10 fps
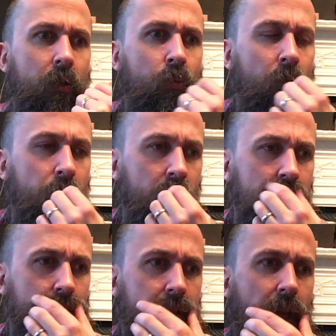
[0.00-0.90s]
one
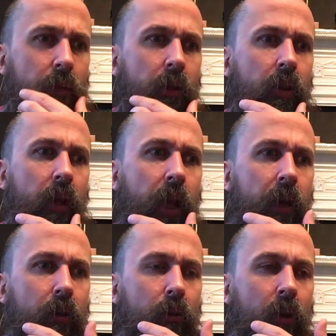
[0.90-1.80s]
person was telling me that they
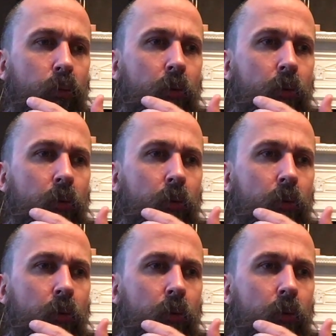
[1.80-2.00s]
had a